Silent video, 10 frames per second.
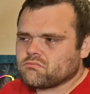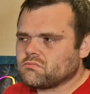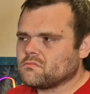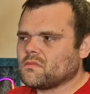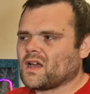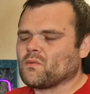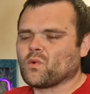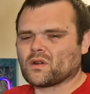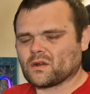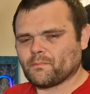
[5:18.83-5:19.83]
I
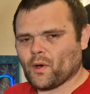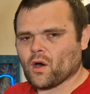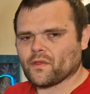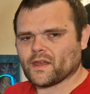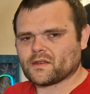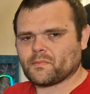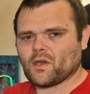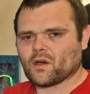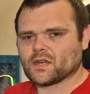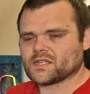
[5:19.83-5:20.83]
wouldn't bother, to be
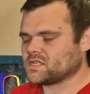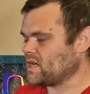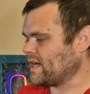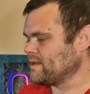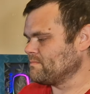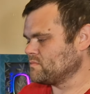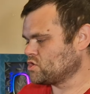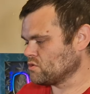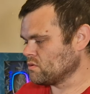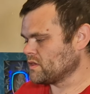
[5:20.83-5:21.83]
honest. I'm
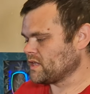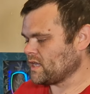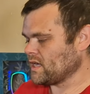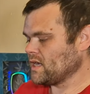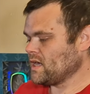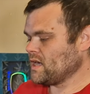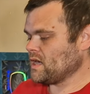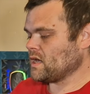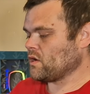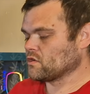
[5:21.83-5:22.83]
sure the
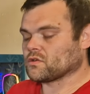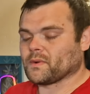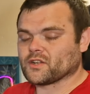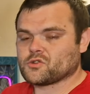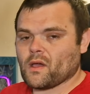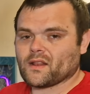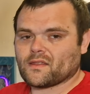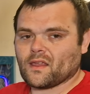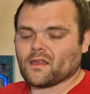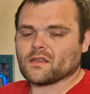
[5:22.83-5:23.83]
Ultra
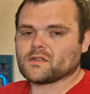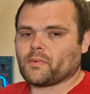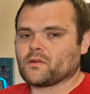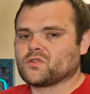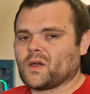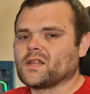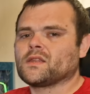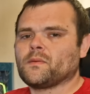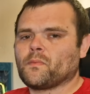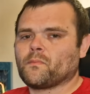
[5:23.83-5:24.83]
120 is about
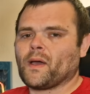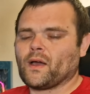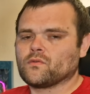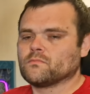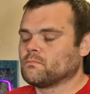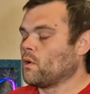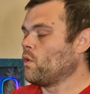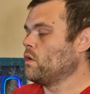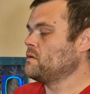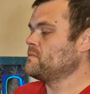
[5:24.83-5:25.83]
£20
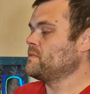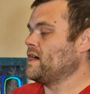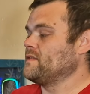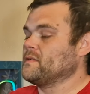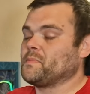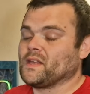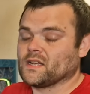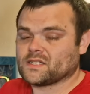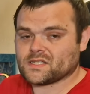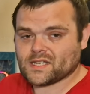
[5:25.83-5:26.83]
more than the
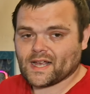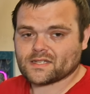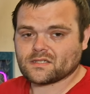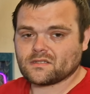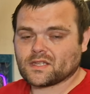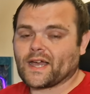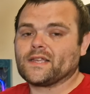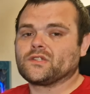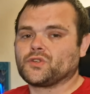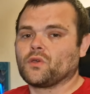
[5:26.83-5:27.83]
Peerless Assassin. That is
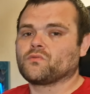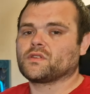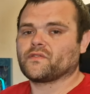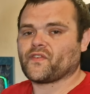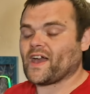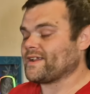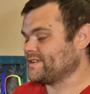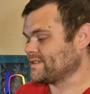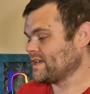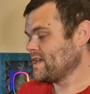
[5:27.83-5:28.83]
due to the fact
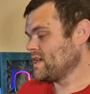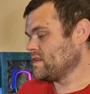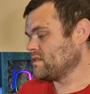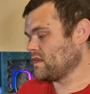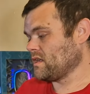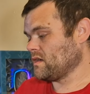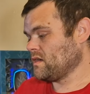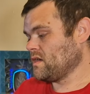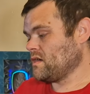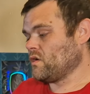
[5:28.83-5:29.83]
that the
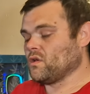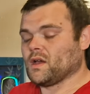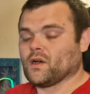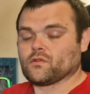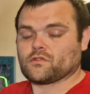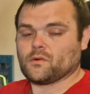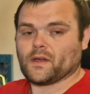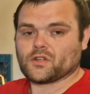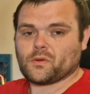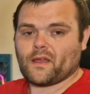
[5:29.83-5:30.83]
Ultra
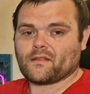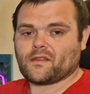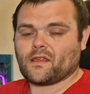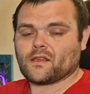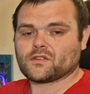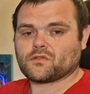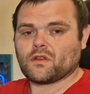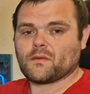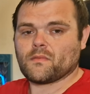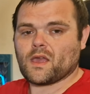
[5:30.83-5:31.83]
120
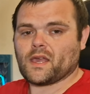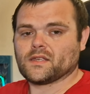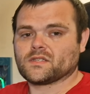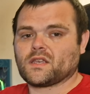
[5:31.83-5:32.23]
Extreme is...